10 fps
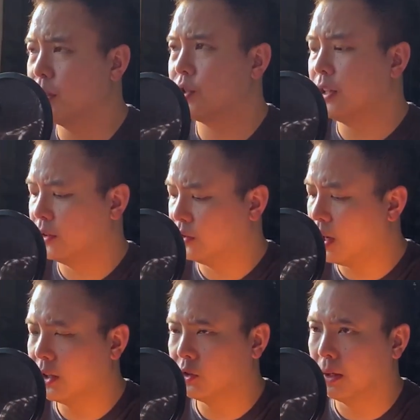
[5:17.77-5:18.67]
Jesus
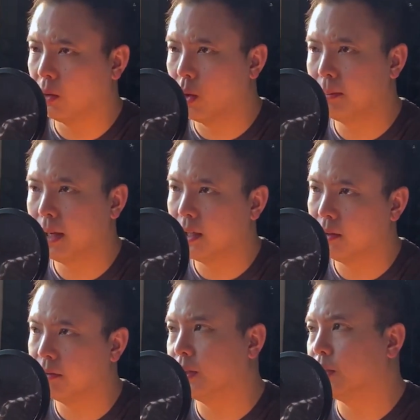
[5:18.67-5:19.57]
talks about one man in a
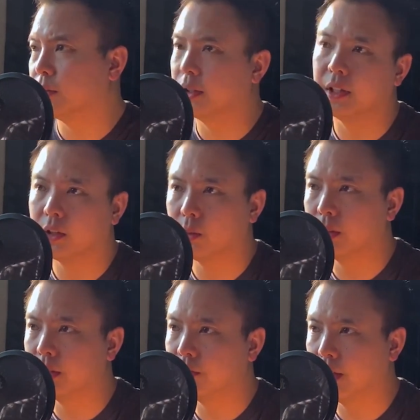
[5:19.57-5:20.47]
field and the other
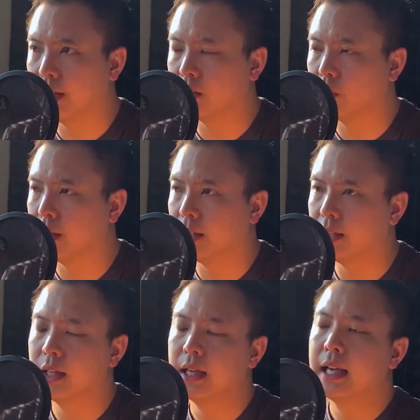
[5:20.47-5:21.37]
one is taken
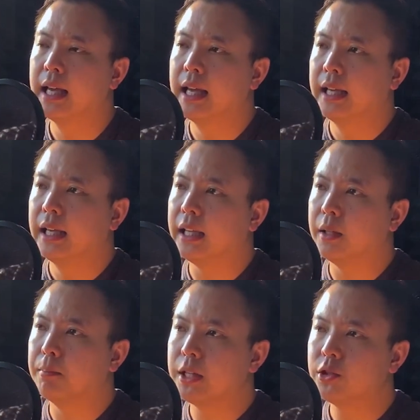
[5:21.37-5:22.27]
away, he
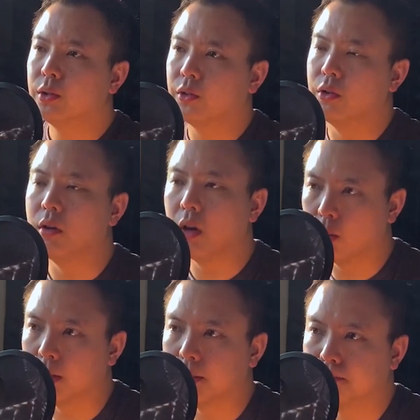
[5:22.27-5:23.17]
mentions
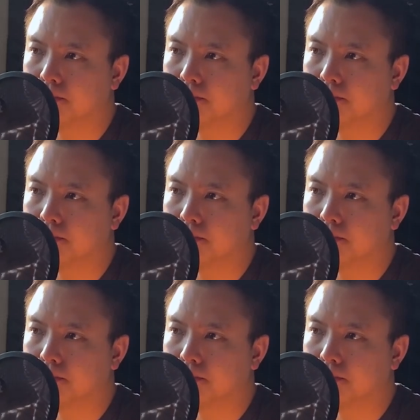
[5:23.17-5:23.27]
Noah.